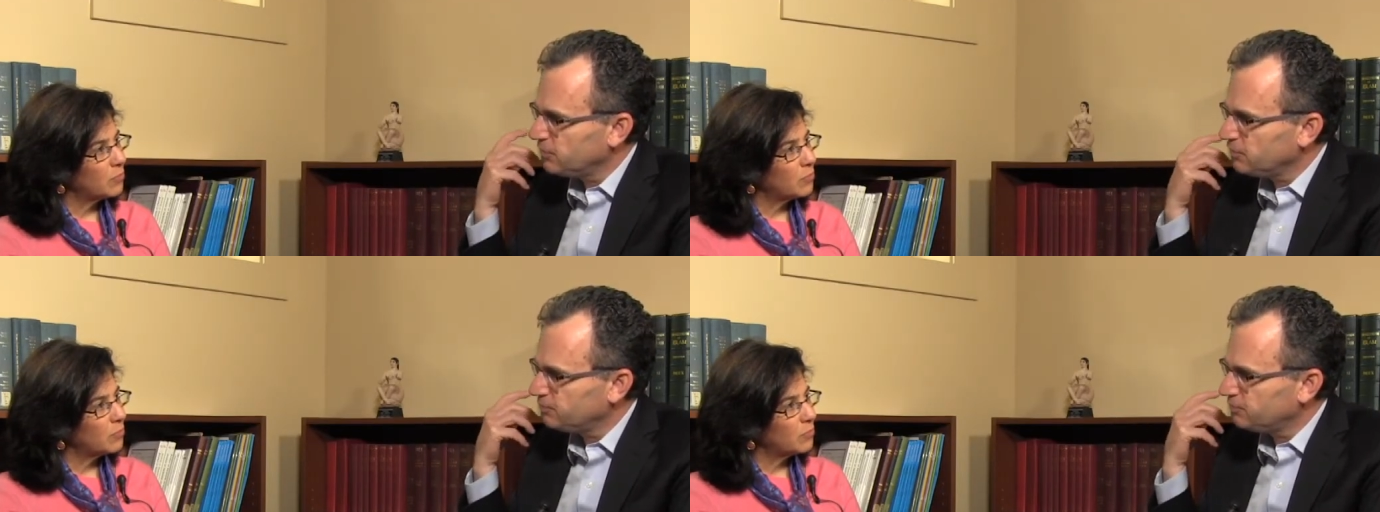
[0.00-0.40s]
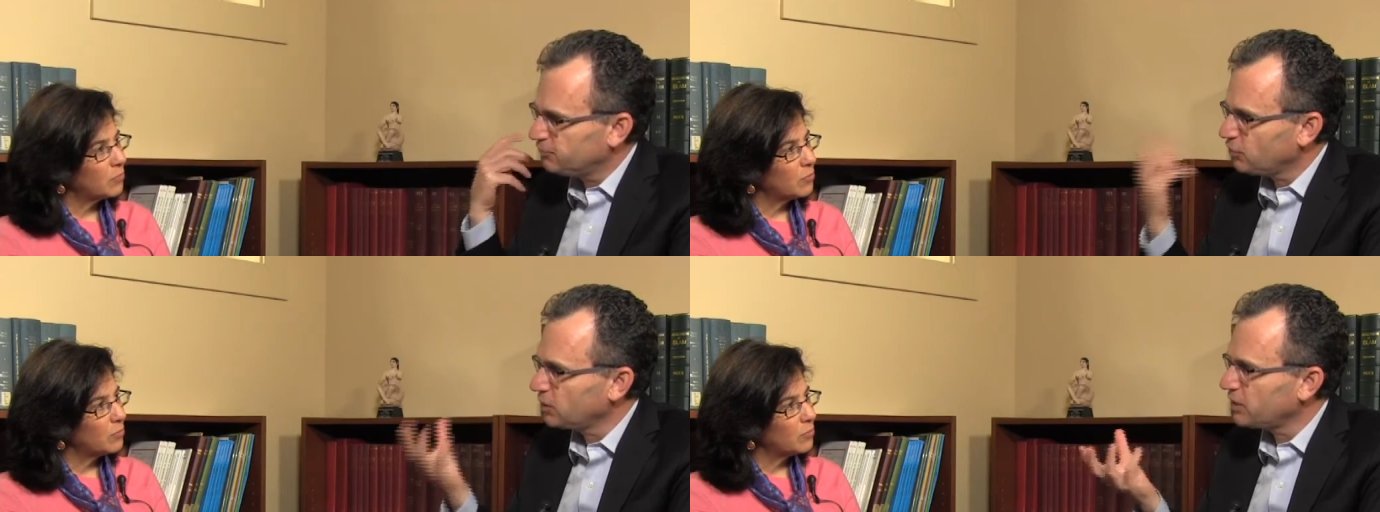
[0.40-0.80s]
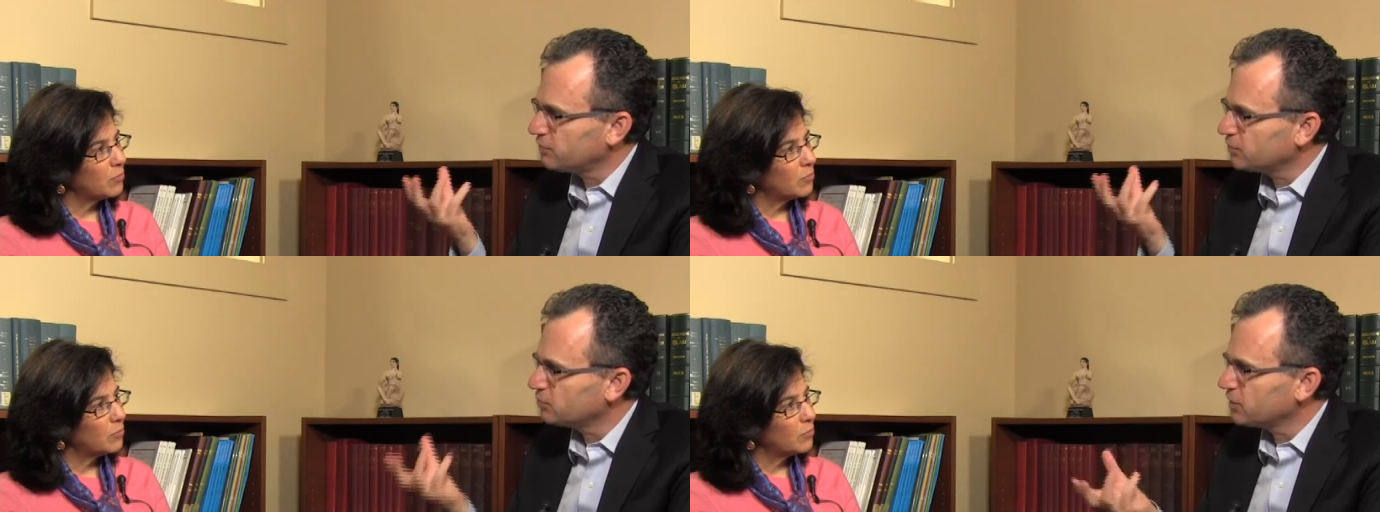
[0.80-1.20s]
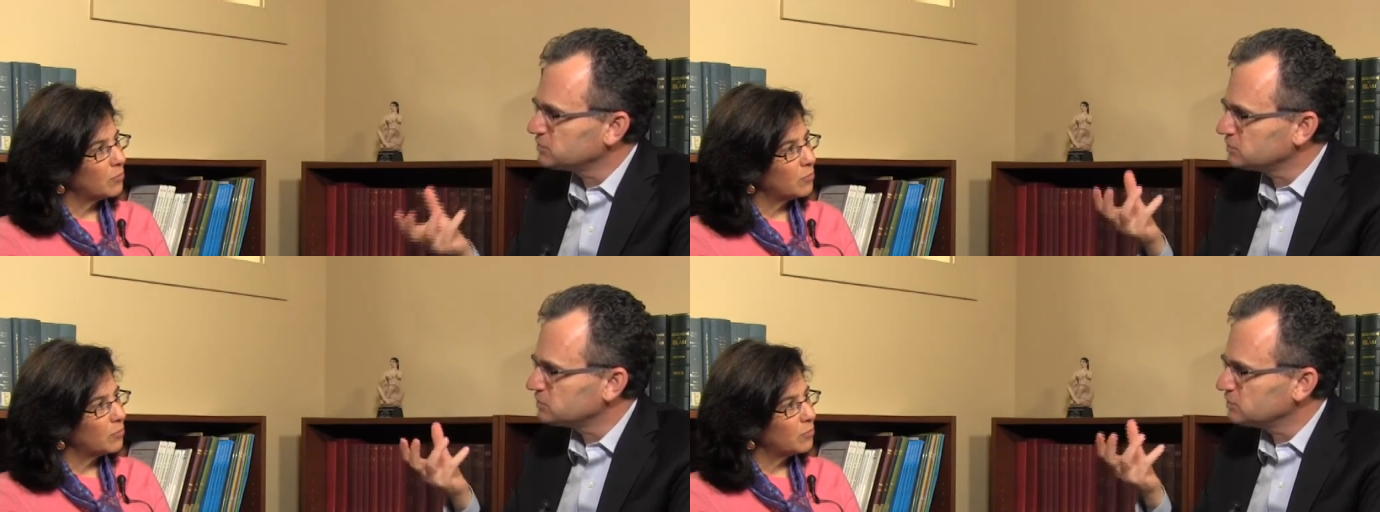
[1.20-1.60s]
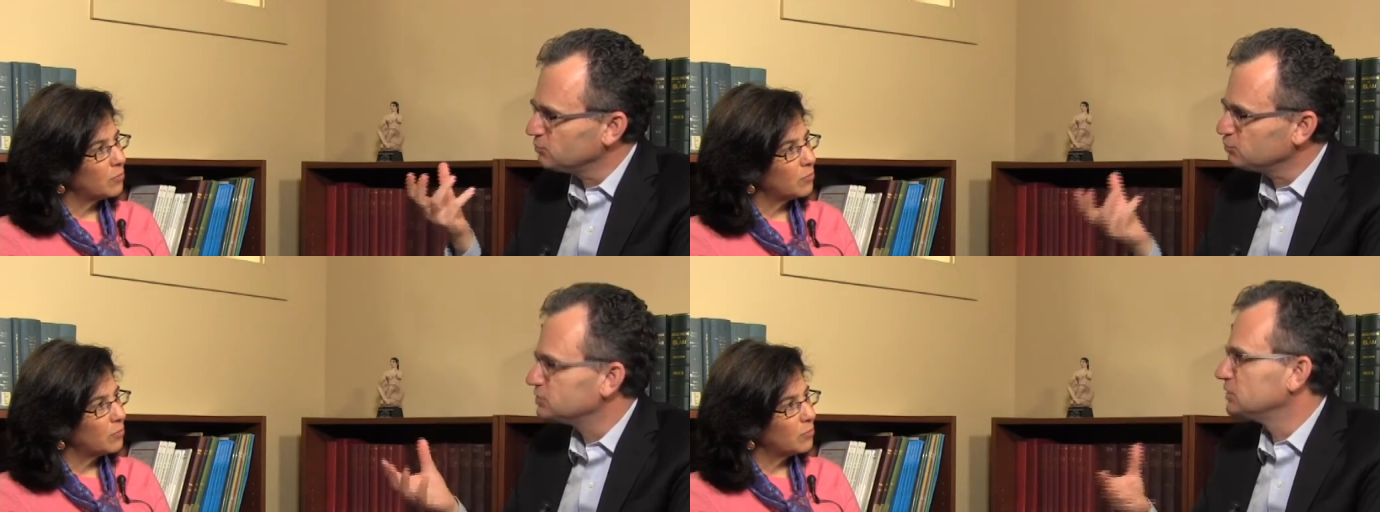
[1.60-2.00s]
Speaker 1: the fallout of the crisis
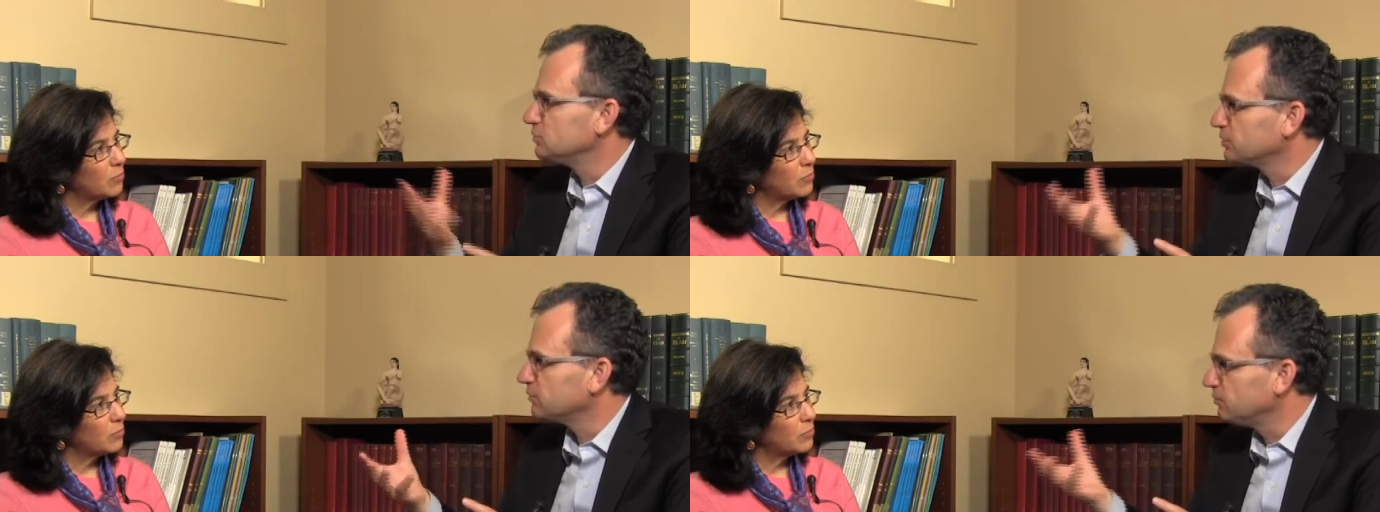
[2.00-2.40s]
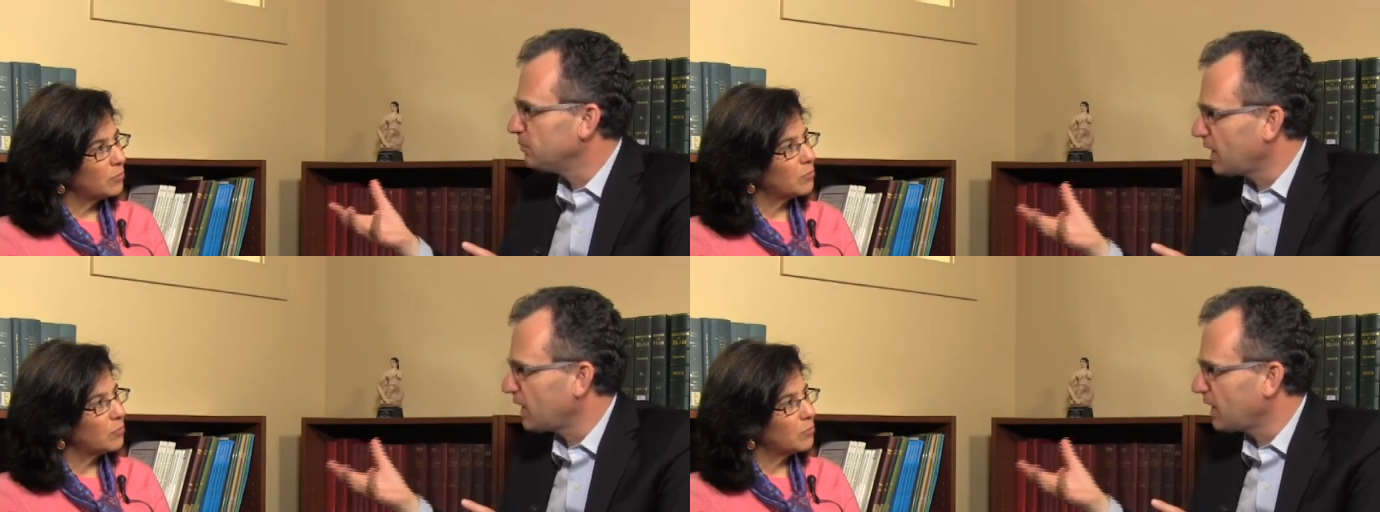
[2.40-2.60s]
in Mosul or the